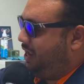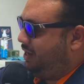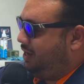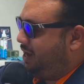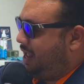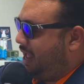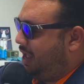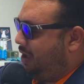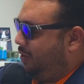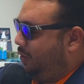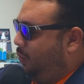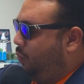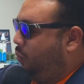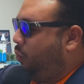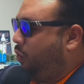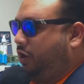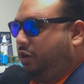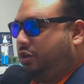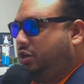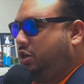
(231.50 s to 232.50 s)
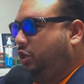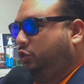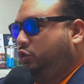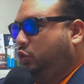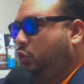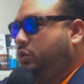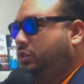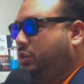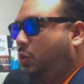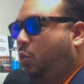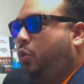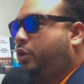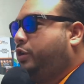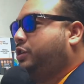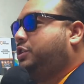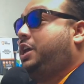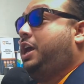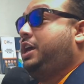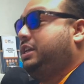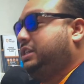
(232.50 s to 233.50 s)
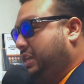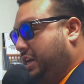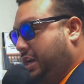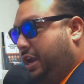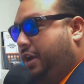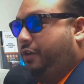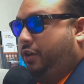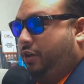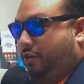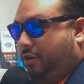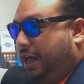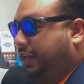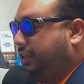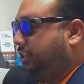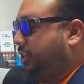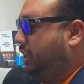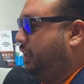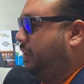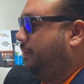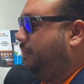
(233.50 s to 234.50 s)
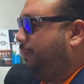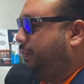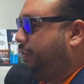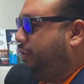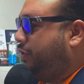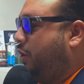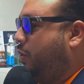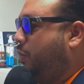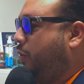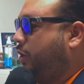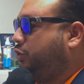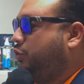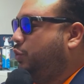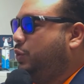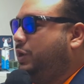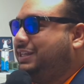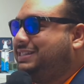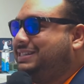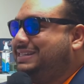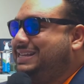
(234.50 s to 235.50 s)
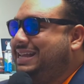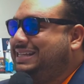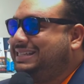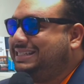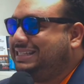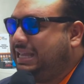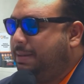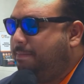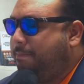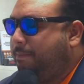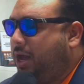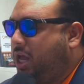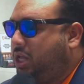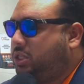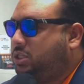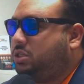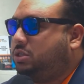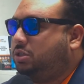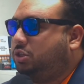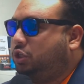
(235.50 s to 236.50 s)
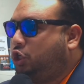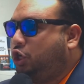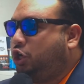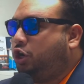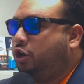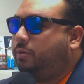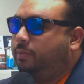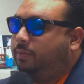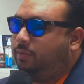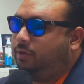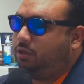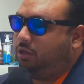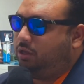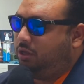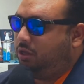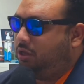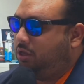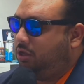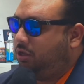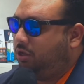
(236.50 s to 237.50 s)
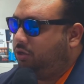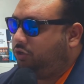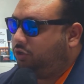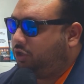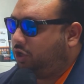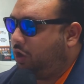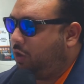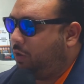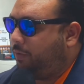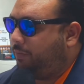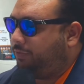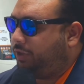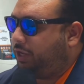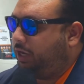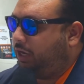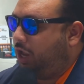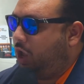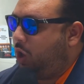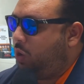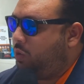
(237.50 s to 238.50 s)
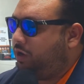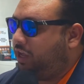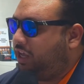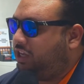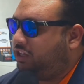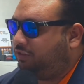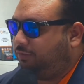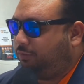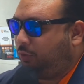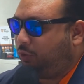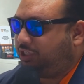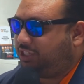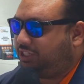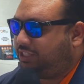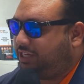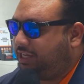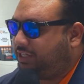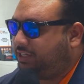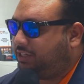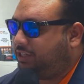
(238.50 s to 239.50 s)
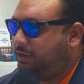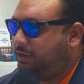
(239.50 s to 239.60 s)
now we're not doing the worst case scenario actually. So we're doing a 60 months term. So the loan is for 60